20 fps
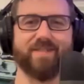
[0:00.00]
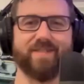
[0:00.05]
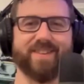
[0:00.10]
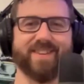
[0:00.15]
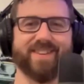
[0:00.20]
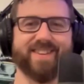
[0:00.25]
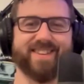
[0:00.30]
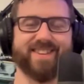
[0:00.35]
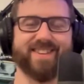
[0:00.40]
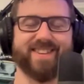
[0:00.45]

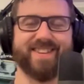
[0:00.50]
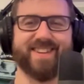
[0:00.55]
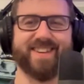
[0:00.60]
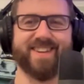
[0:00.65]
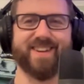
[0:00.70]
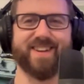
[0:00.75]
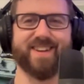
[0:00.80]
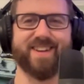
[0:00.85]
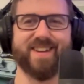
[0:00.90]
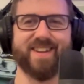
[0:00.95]
and yeah,
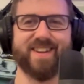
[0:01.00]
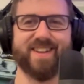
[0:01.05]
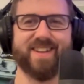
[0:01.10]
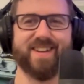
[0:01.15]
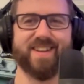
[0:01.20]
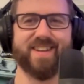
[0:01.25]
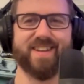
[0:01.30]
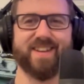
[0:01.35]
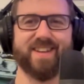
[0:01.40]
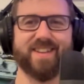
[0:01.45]
yeah.
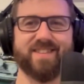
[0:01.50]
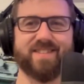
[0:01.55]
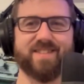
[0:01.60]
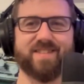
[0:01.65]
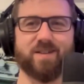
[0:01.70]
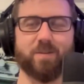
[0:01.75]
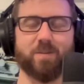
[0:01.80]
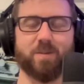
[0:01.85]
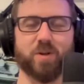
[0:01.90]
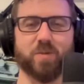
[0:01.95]

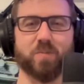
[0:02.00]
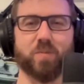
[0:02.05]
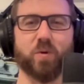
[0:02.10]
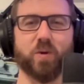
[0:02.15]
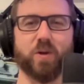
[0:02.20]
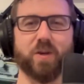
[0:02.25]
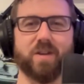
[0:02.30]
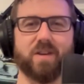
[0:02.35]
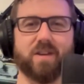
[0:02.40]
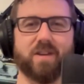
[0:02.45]
so yeah. much more
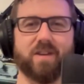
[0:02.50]
but, you